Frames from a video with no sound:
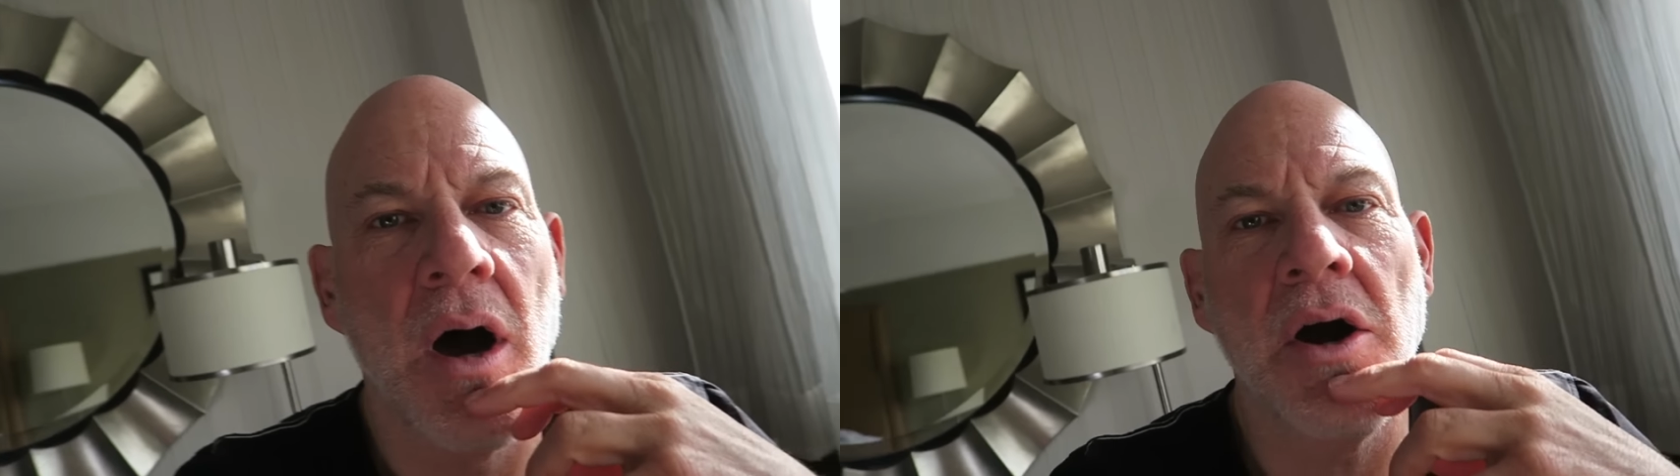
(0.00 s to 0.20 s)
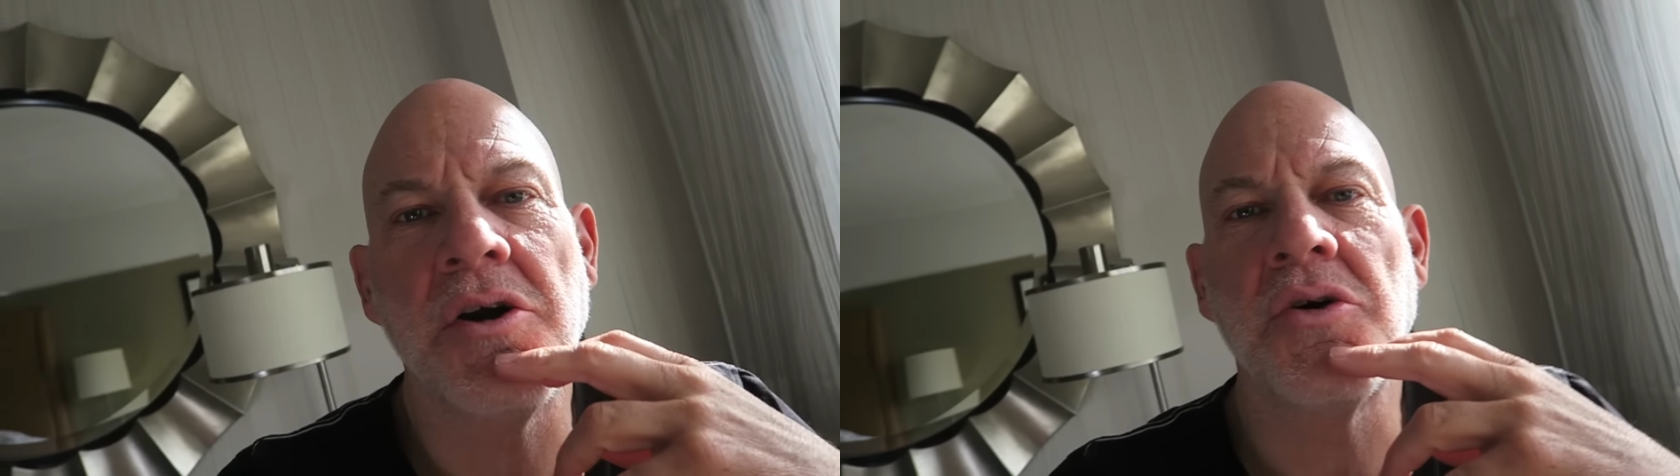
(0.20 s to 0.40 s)

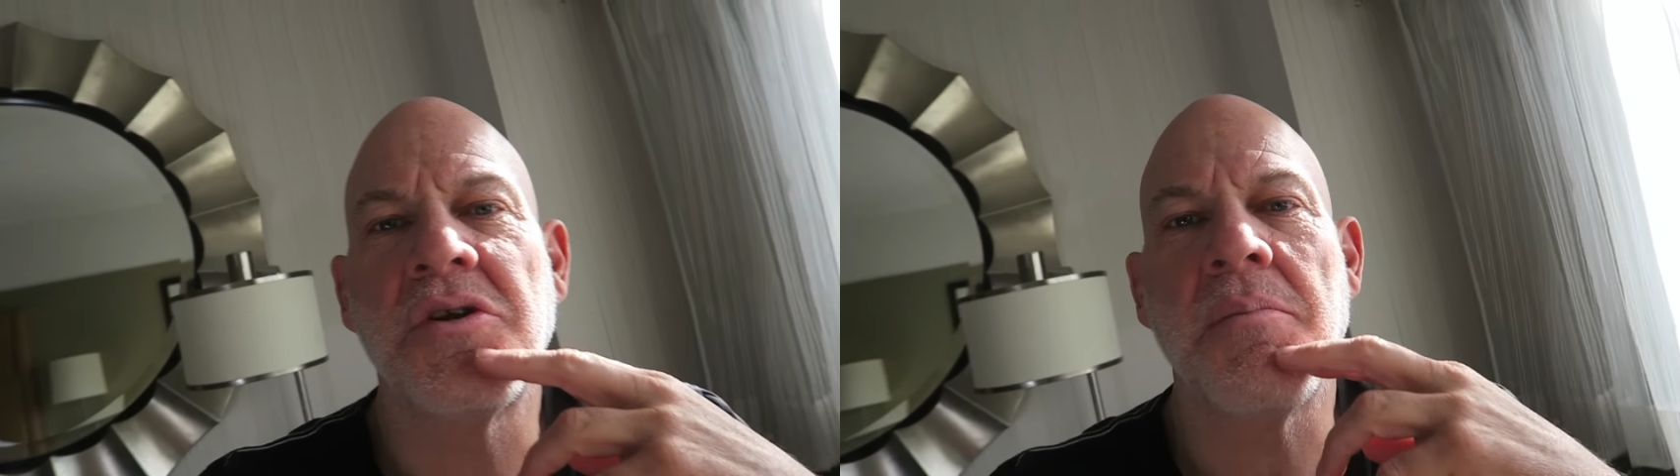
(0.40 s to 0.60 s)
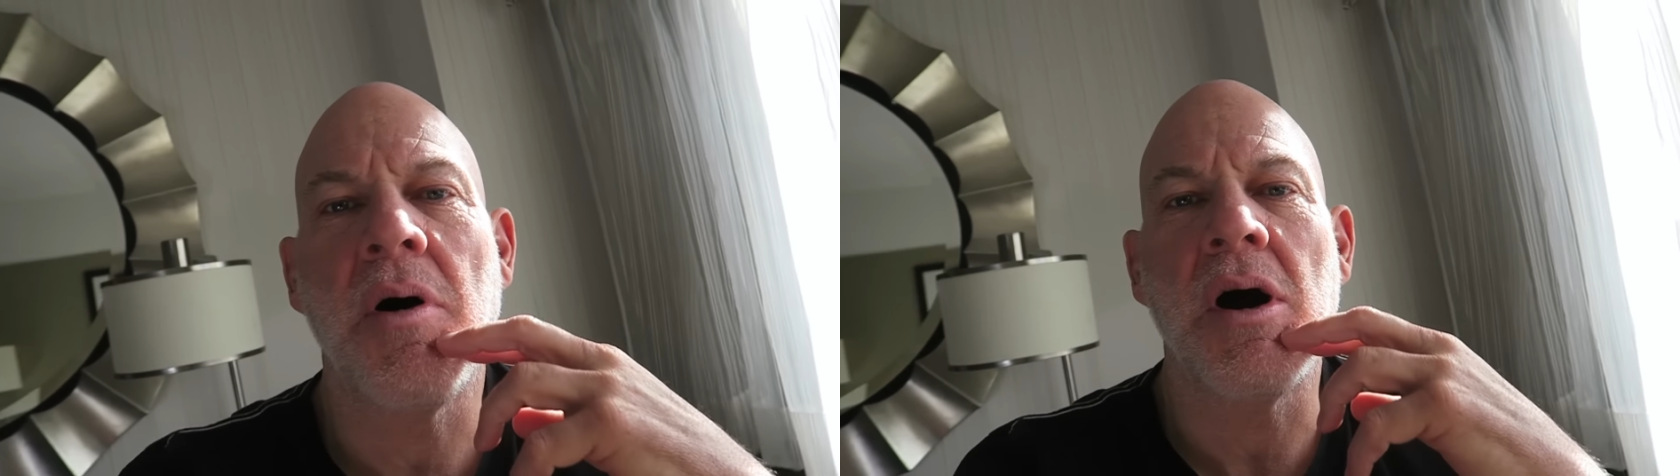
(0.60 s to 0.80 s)

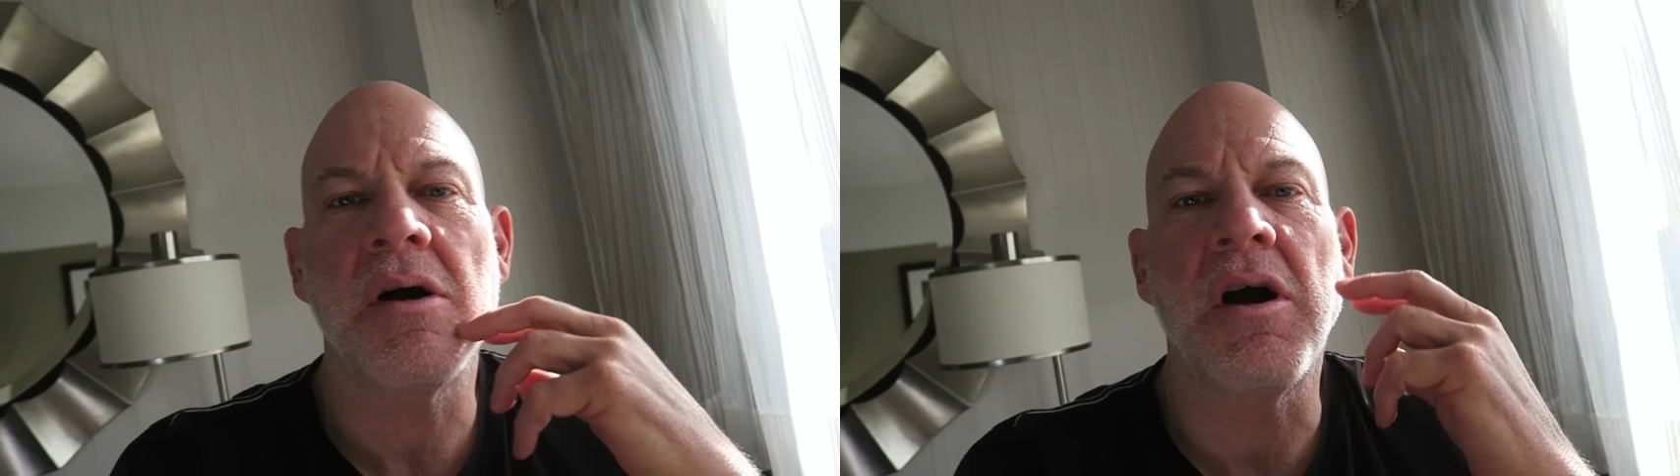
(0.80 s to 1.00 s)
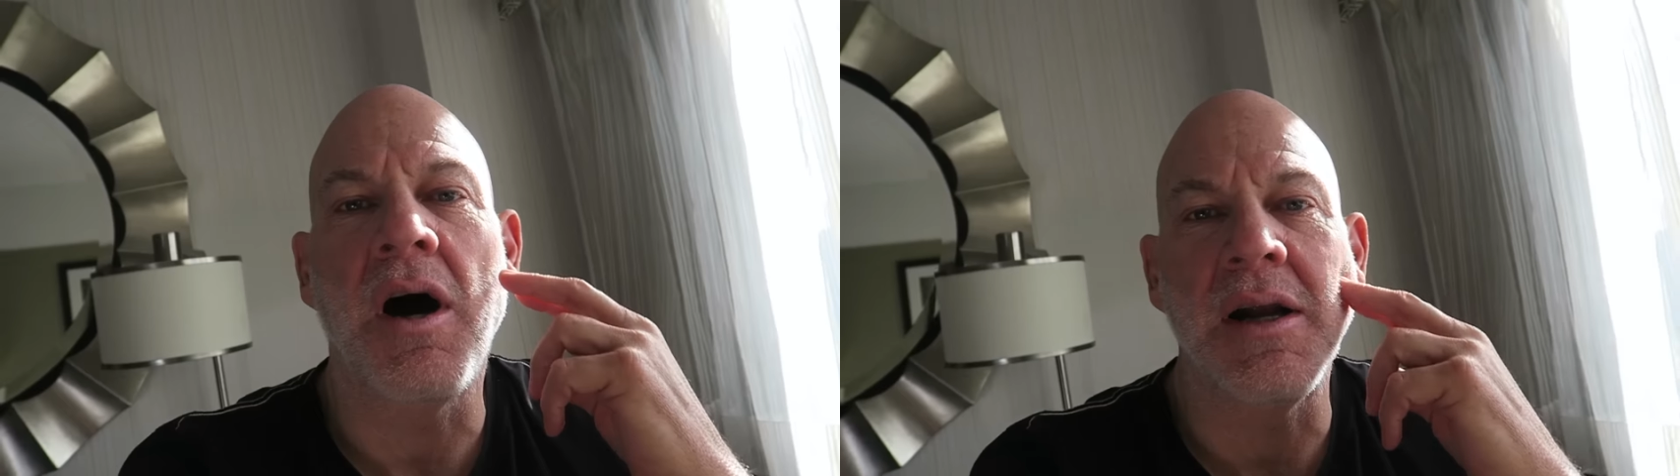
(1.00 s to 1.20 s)
Arnaud
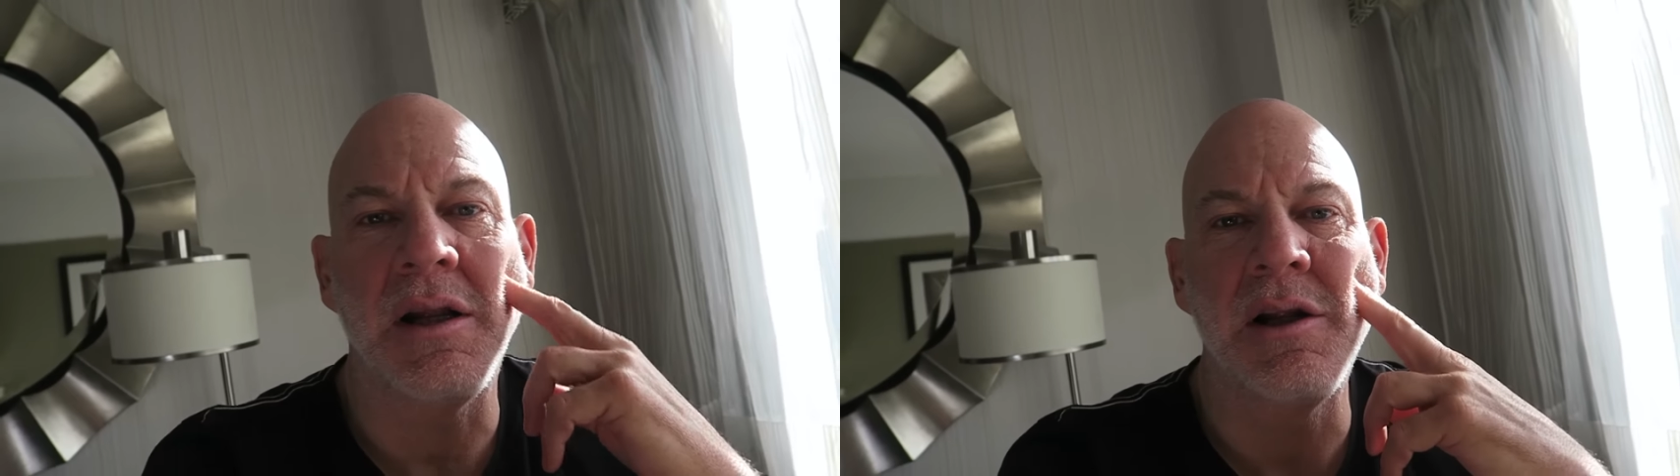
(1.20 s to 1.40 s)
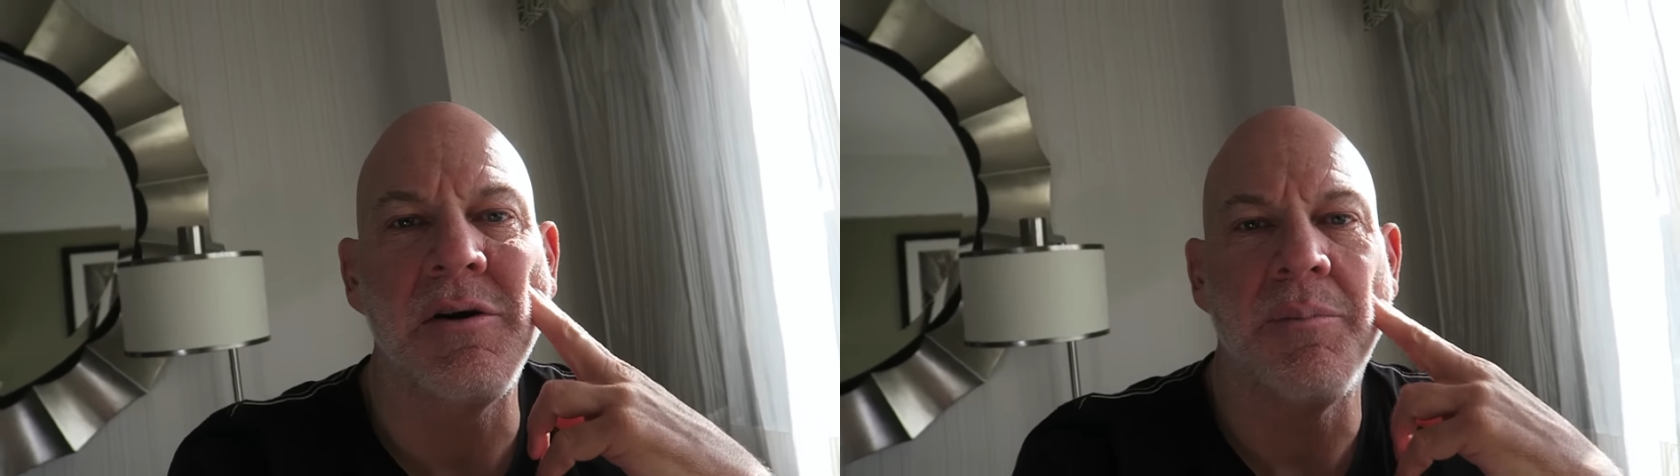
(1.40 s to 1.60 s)
Demare
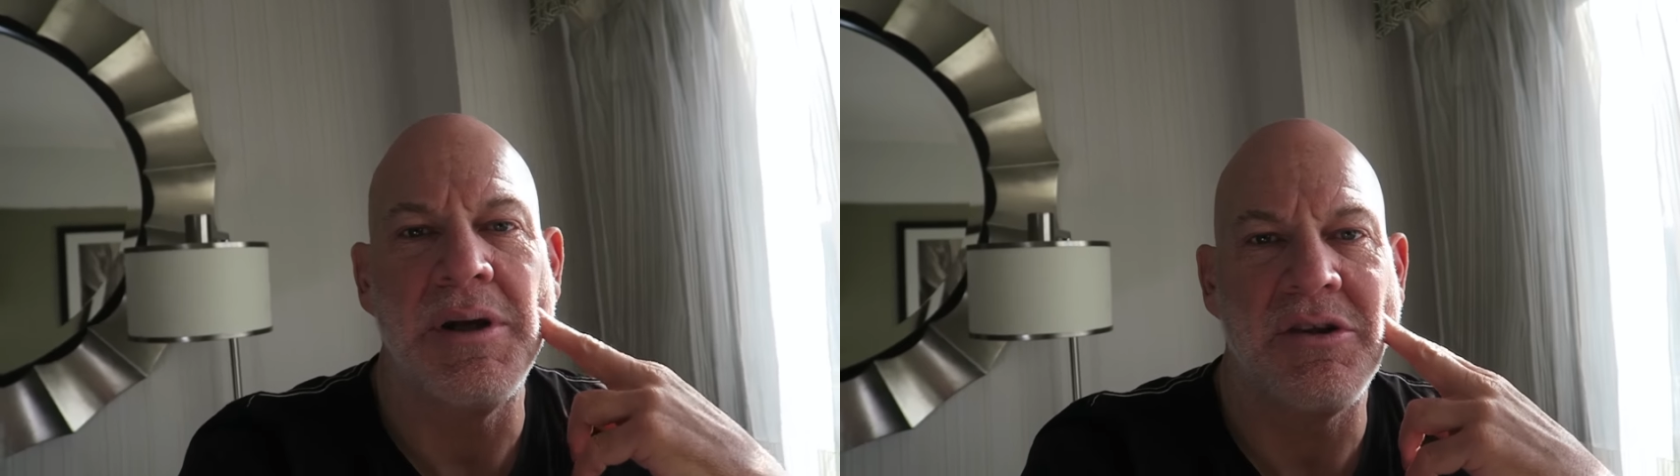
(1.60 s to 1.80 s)
caught a little